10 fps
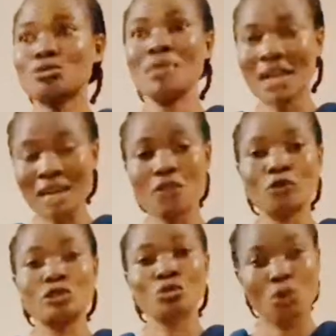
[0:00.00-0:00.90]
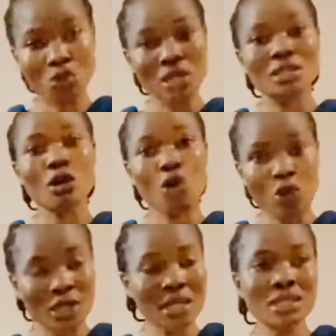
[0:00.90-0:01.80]
to make an effort to create
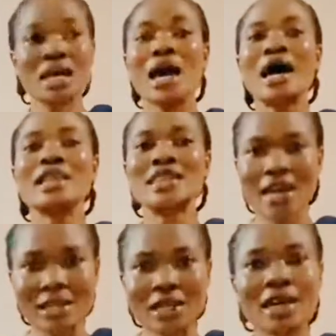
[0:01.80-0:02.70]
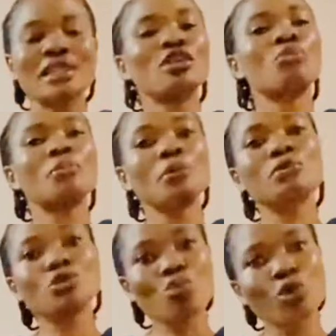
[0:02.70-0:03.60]
content, then there'll be
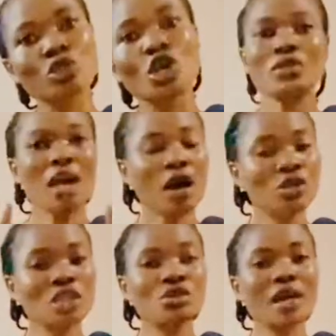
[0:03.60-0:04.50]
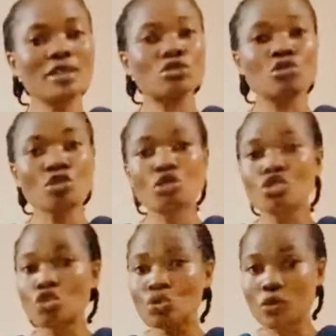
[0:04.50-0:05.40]
people to watch. I'll need you guys to turn on
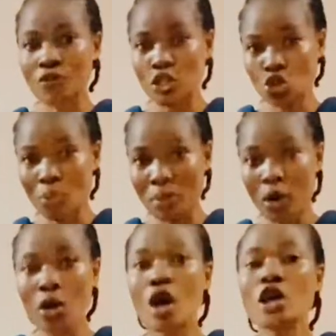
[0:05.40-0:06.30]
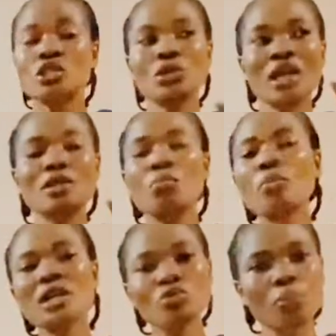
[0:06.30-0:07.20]
your notification bell so that the
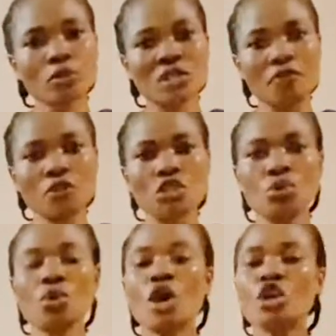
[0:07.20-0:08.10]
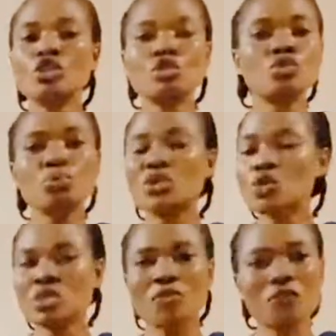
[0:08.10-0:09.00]
moment we post a video, YouTube will
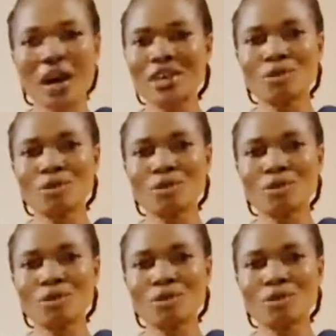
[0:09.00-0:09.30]
notify